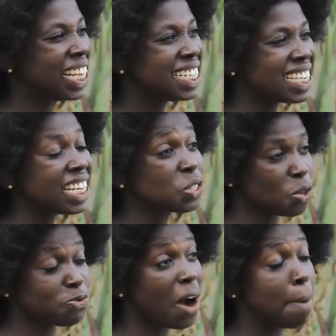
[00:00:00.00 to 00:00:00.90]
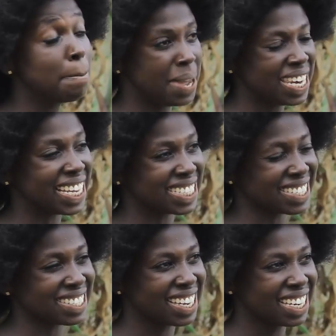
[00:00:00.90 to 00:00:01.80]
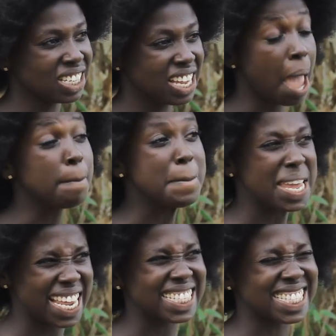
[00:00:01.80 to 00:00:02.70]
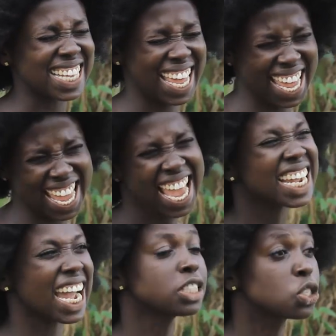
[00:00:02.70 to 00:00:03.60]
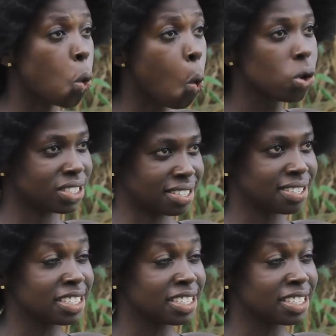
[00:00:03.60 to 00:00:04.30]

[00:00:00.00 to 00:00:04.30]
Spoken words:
Please, let's talk for a minute. Guns quartz.